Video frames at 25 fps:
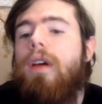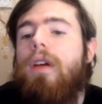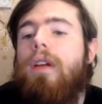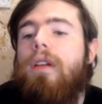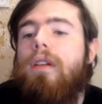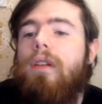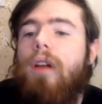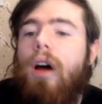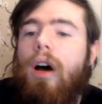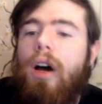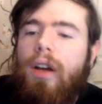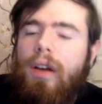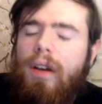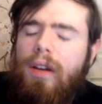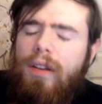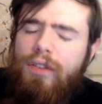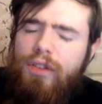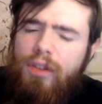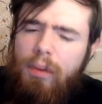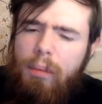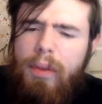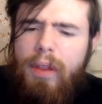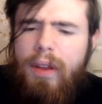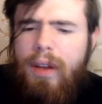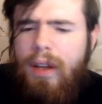Now, in
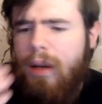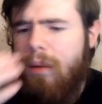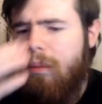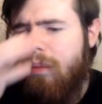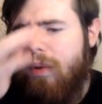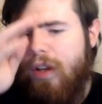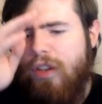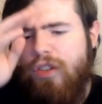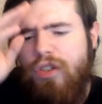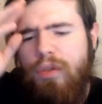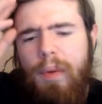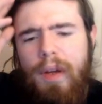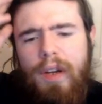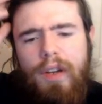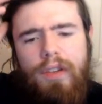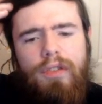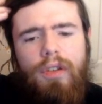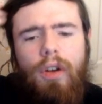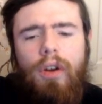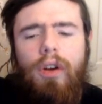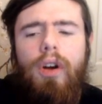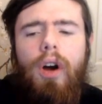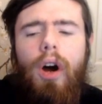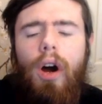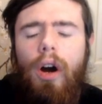some of the gameplays, you might have
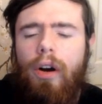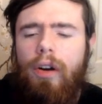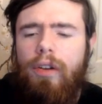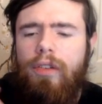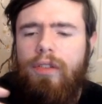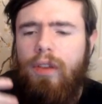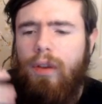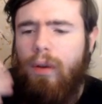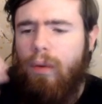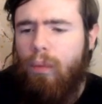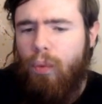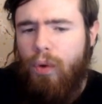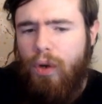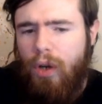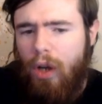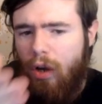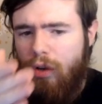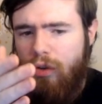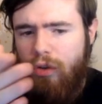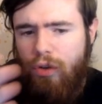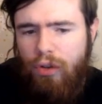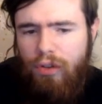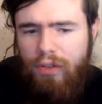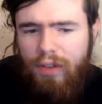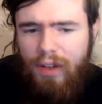saw cards that we're
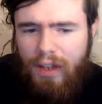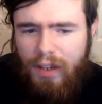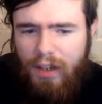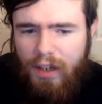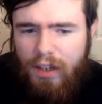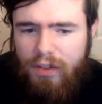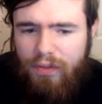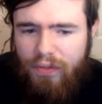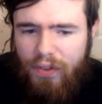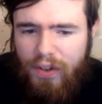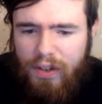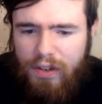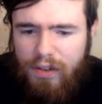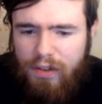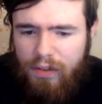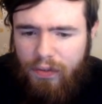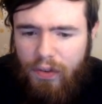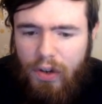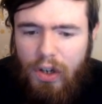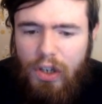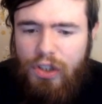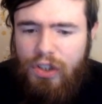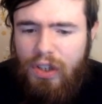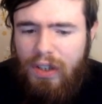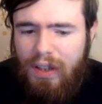not using in this finished
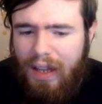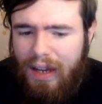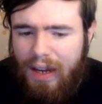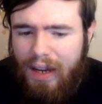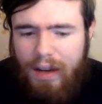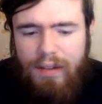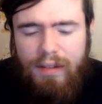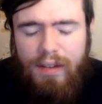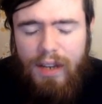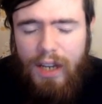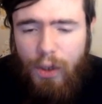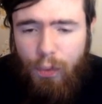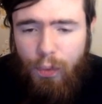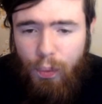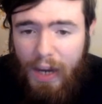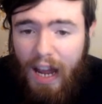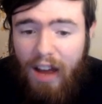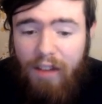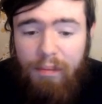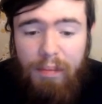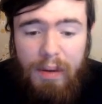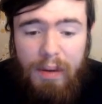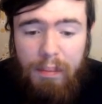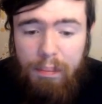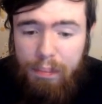version. Like I said, we
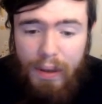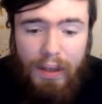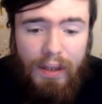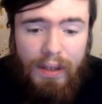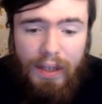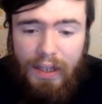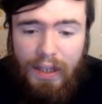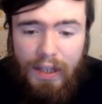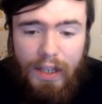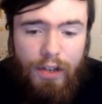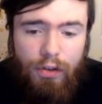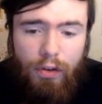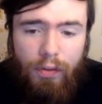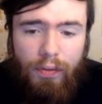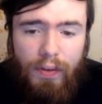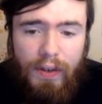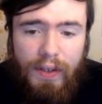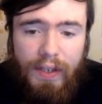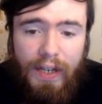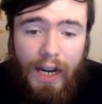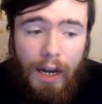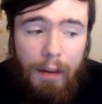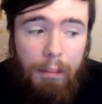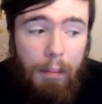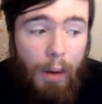have been building this over
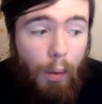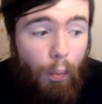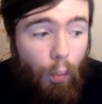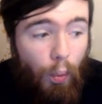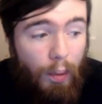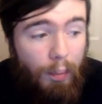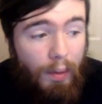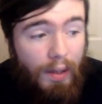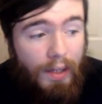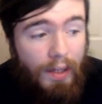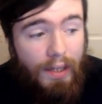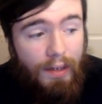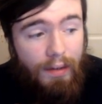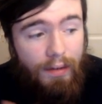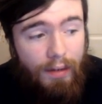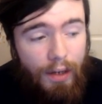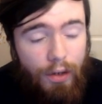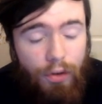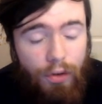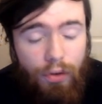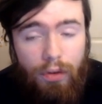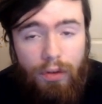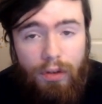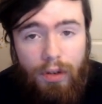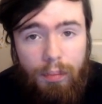time, and we will
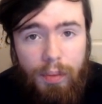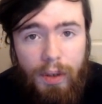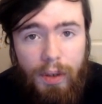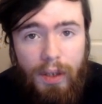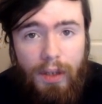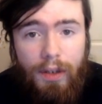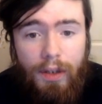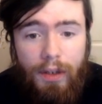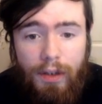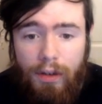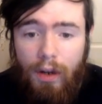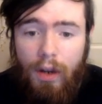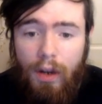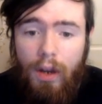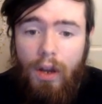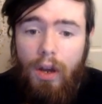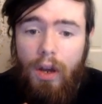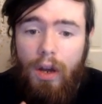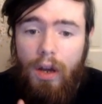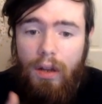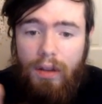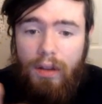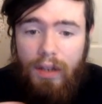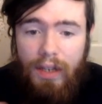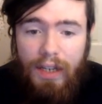continue to build it
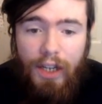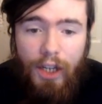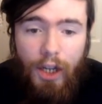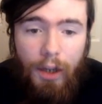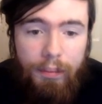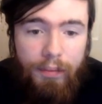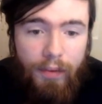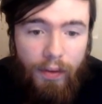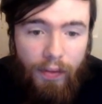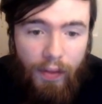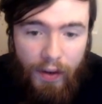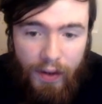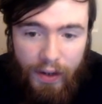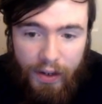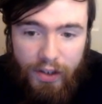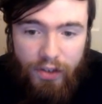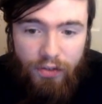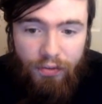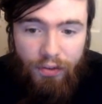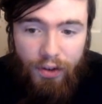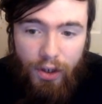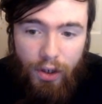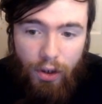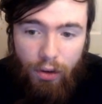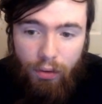leading up to the next
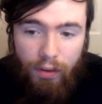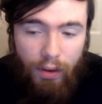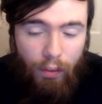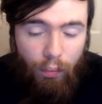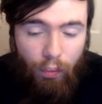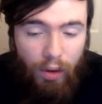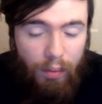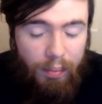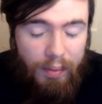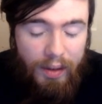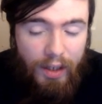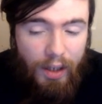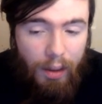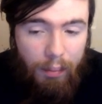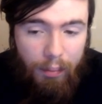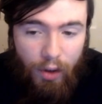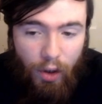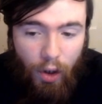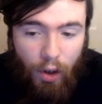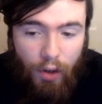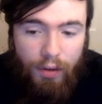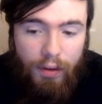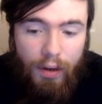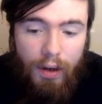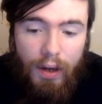video that will be coming
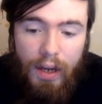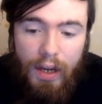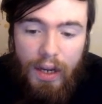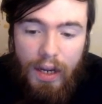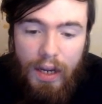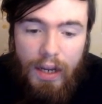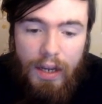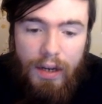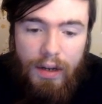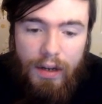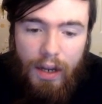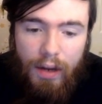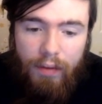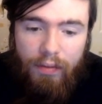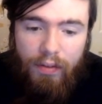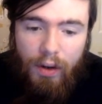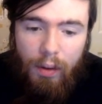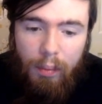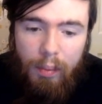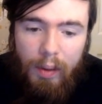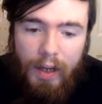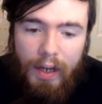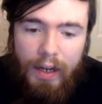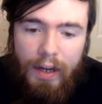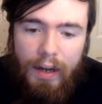out
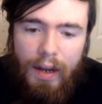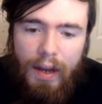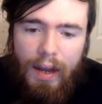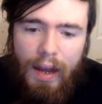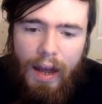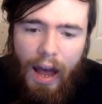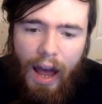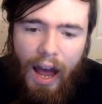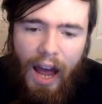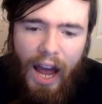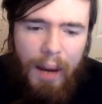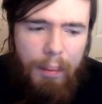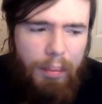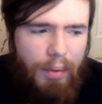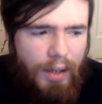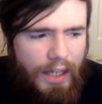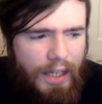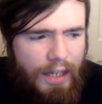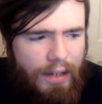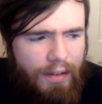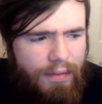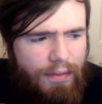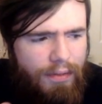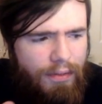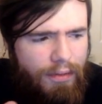inevitably. I
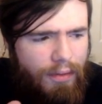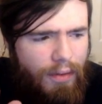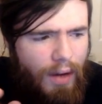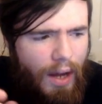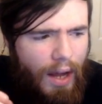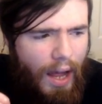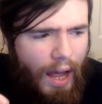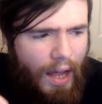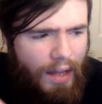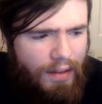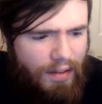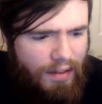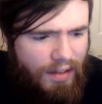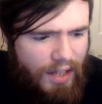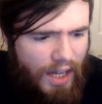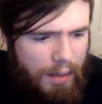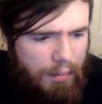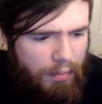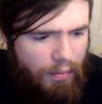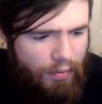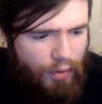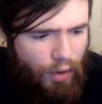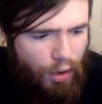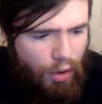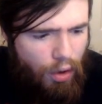believe at the
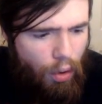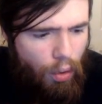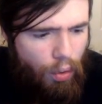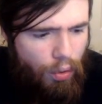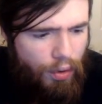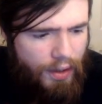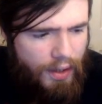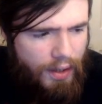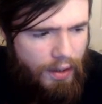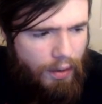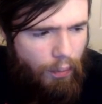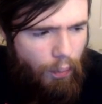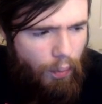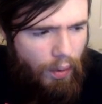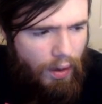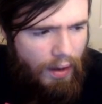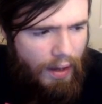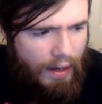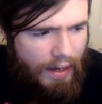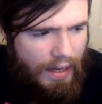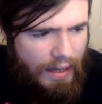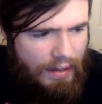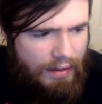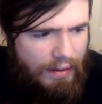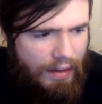time of recording, we're
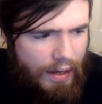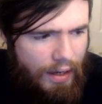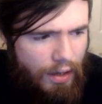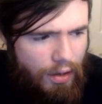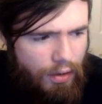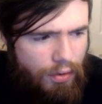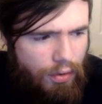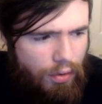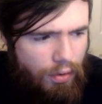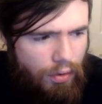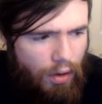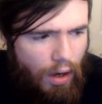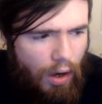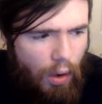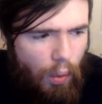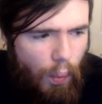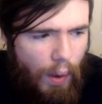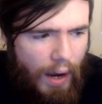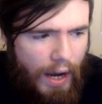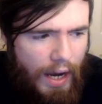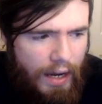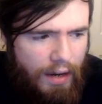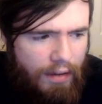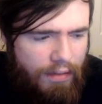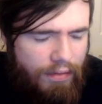like a day or two
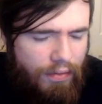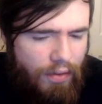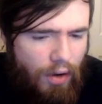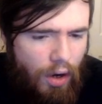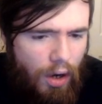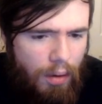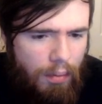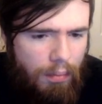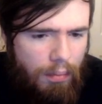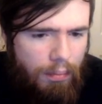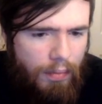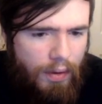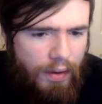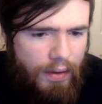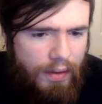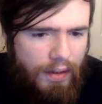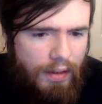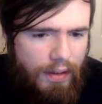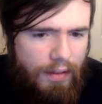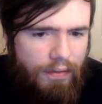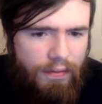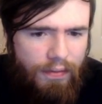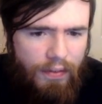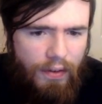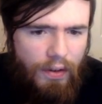away from
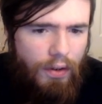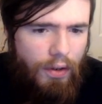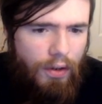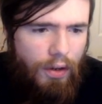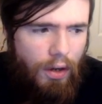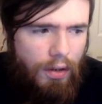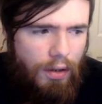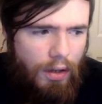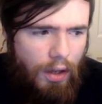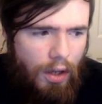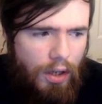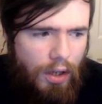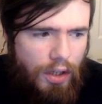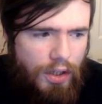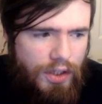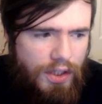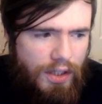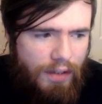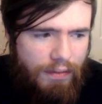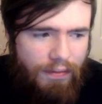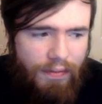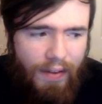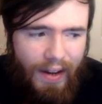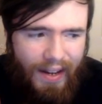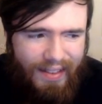the Furion launch.
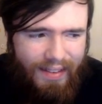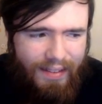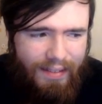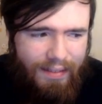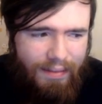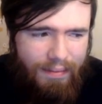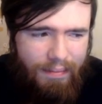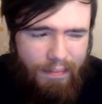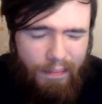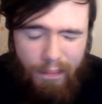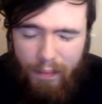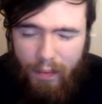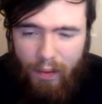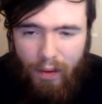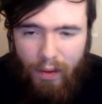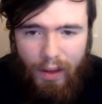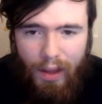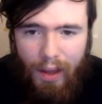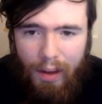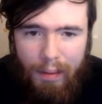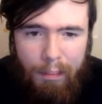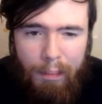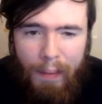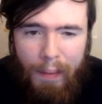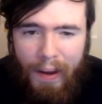In fact,
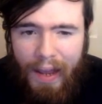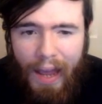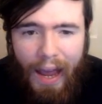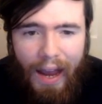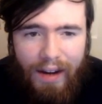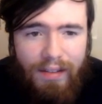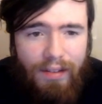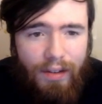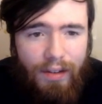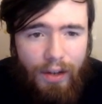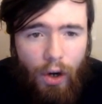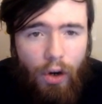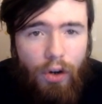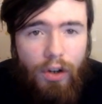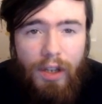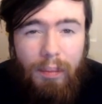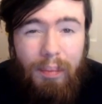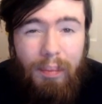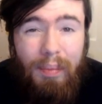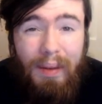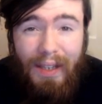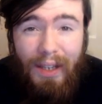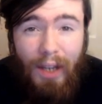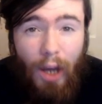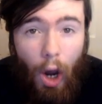it may actually already
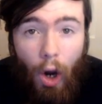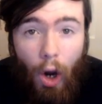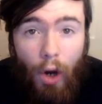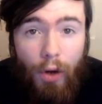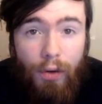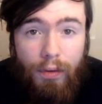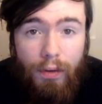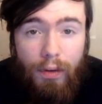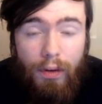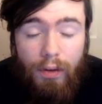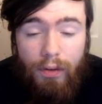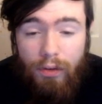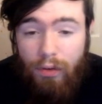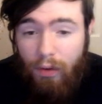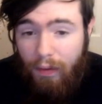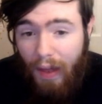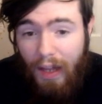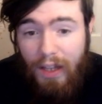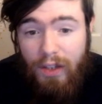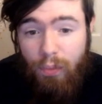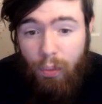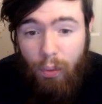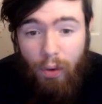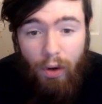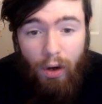be out, so
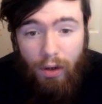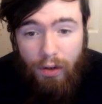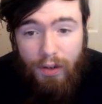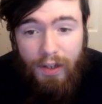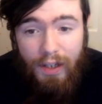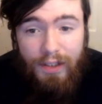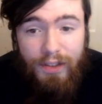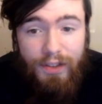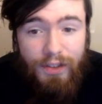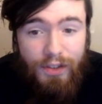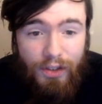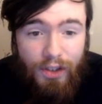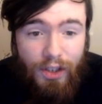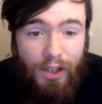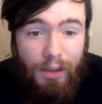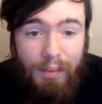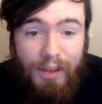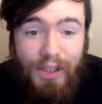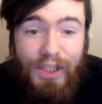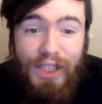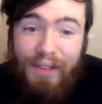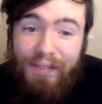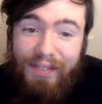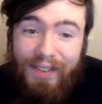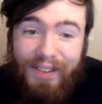that's where our attention is going to be
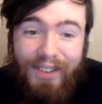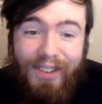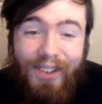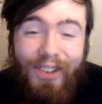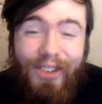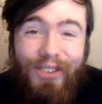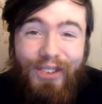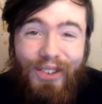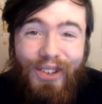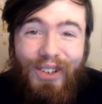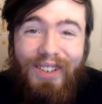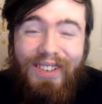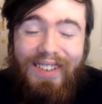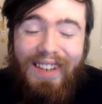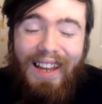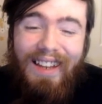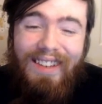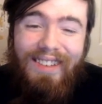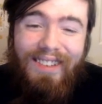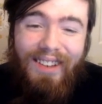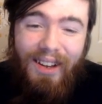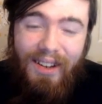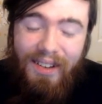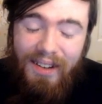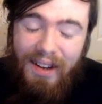shifting to as soon as
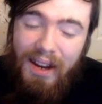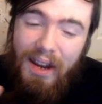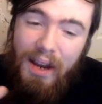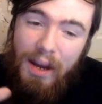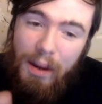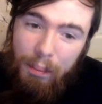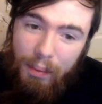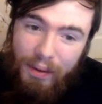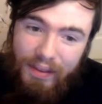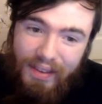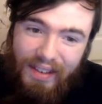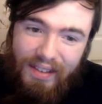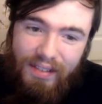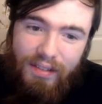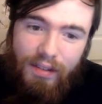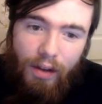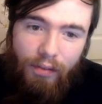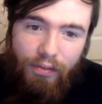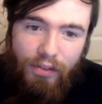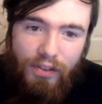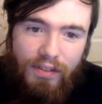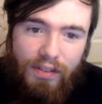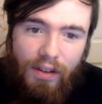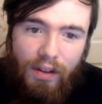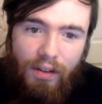that's out, but this
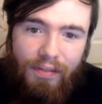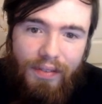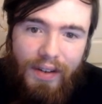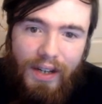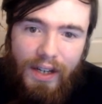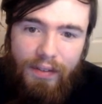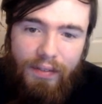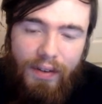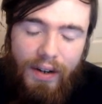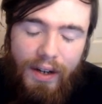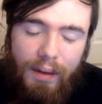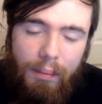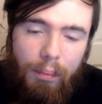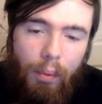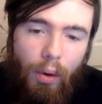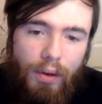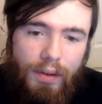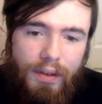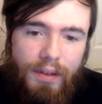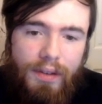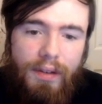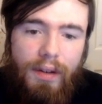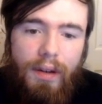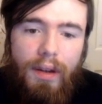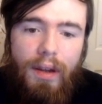stuff is still very, very important.